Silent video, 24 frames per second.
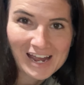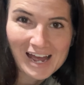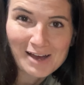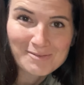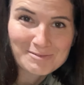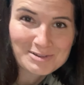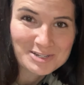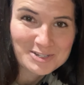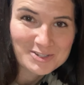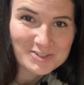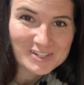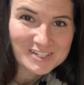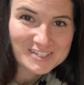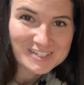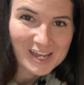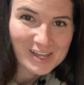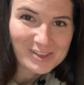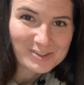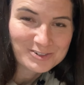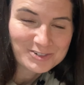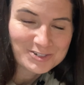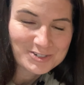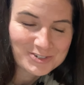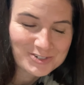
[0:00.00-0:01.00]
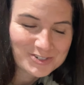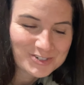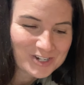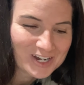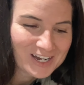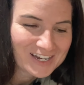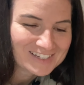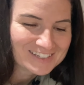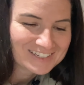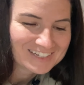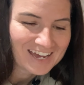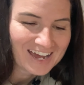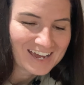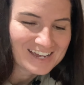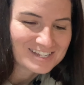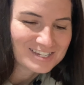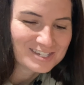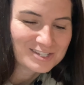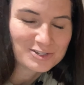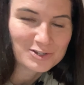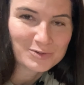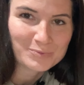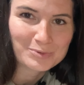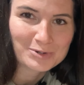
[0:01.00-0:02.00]
I'm going to do these other 2 trays, guys.
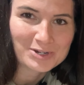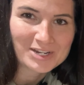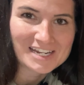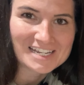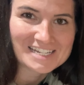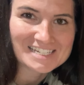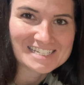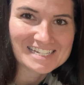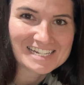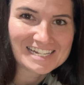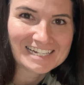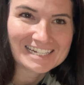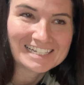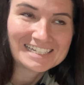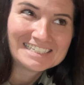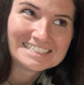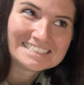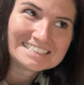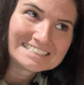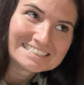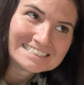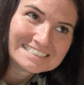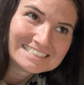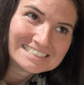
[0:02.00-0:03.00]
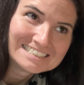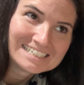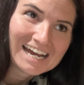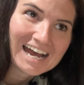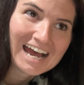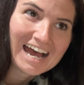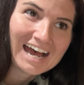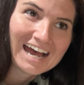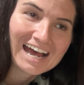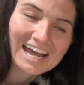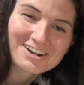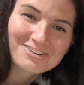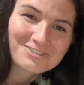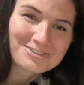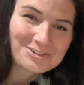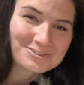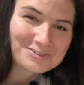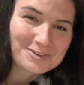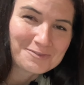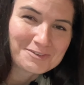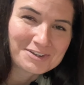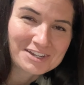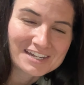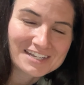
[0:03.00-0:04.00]
Super easy. I don't know if
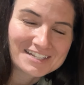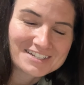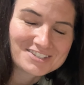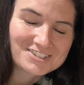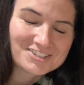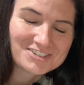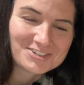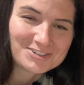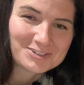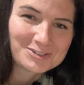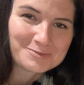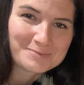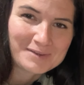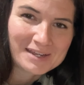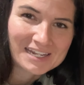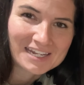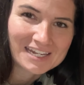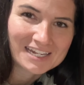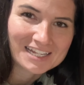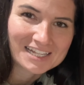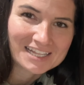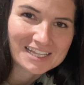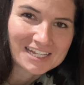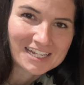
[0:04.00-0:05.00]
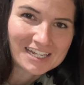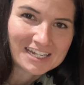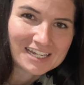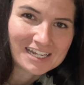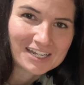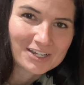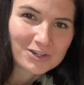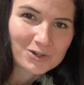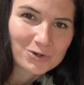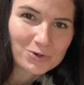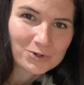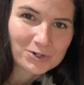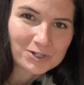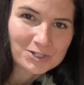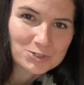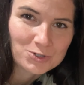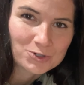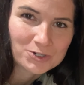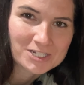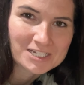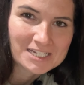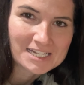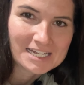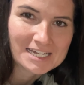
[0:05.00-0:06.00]
I'm going to get to making the corn
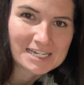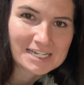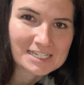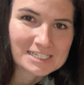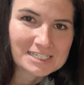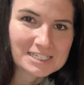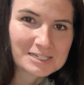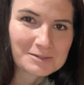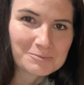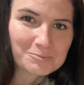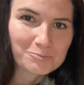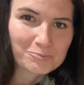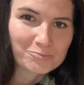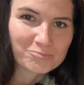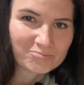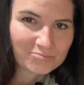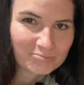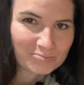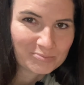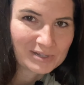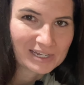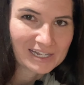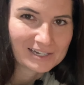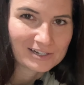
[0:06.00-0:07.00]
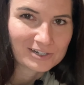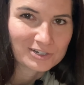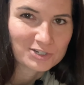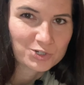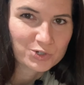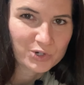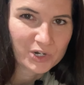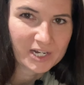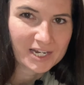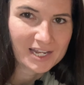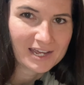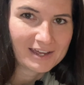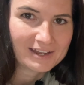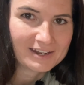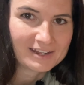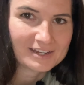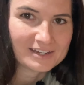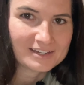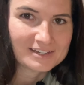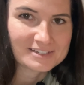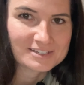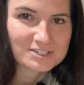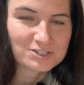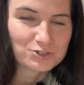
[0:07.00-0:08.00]
tortillas, but a shortcut
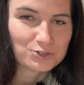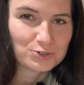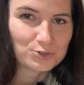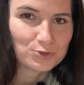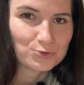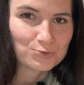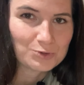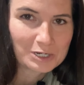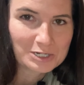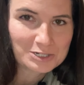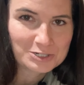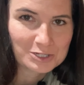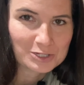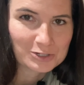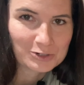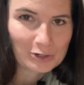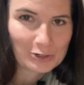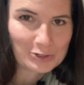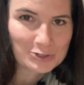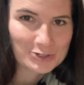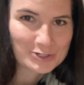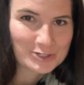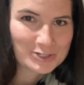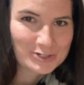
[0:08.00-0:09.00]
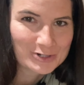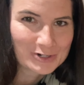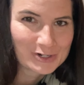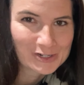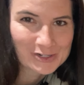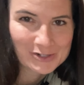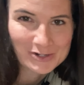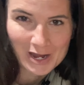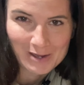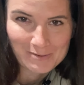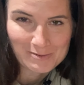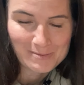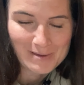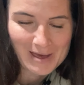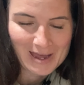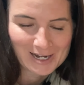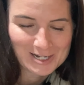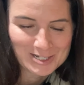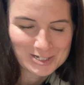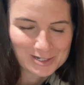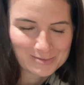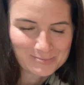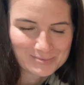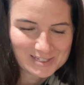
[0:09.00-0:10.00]
is to run to the grocery store and grab a bag of
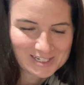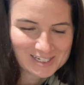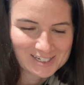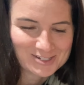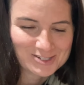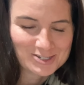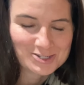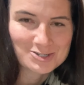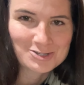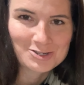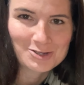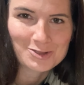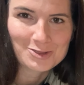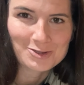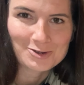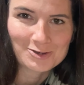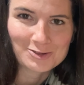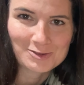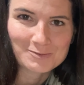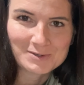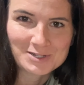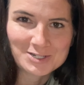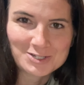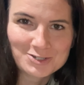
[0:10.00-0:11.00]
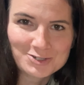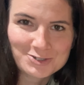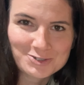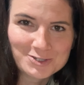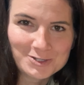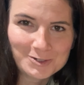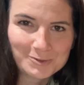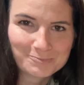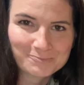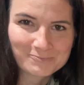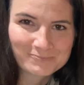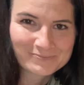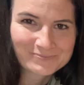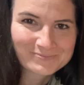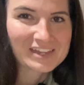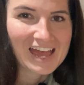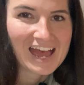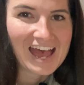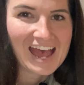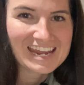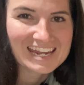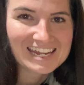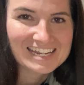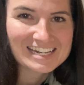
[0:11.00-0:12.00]
chips and just throw them into your soup.
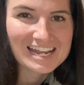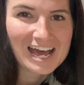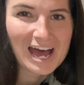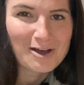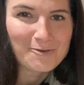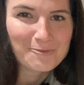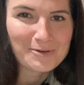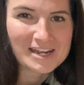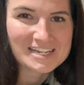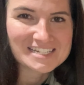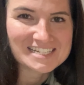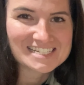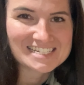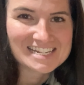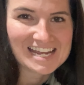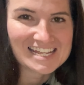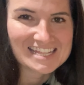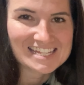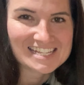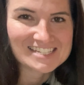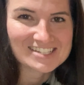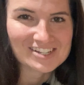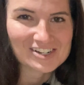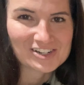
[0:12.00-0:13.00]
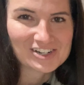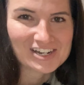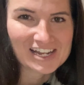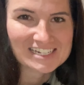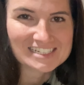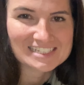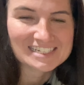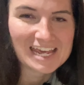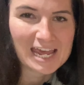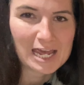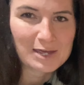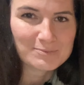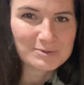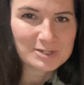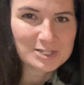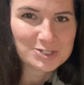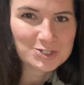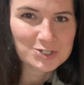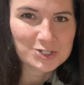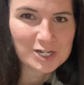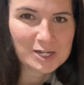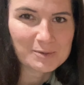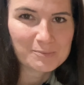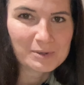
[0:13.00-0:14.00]
I cannot wait to take these on our next camping
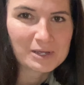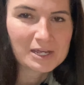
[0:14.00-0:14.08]
trip.